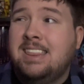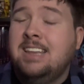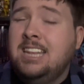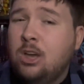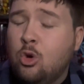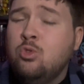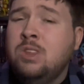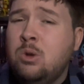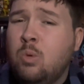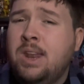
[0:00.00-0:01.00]
I think the
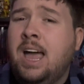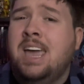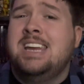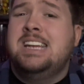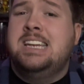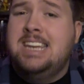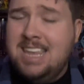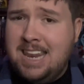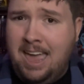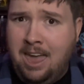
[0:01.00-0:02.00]
only one I
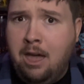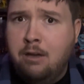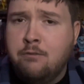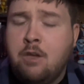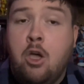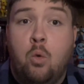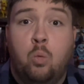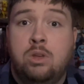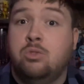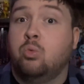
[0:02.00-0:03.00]
did have
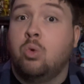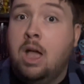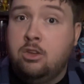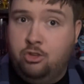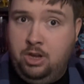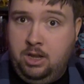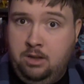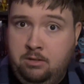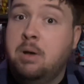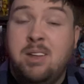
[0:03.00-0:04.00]
was
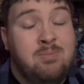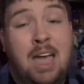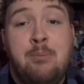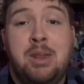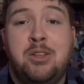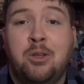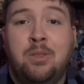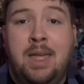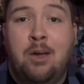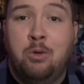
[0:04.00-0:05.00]
Raja. But I'm an
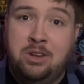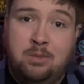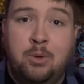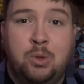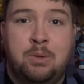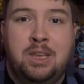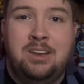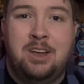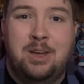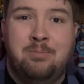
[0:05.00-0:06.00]
adult now with disposable
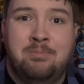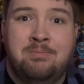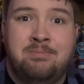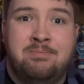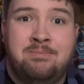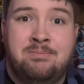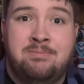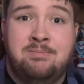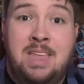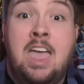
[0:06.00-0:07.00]
income.
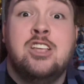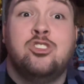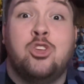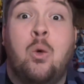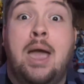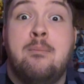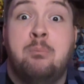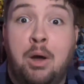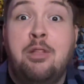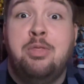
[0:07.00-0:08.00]
So I
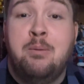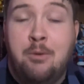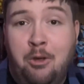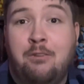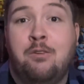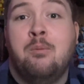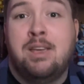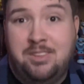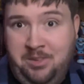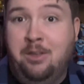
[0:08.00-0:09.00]
bought them all for
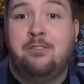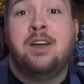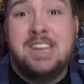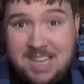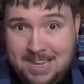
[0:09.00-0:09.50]
myself on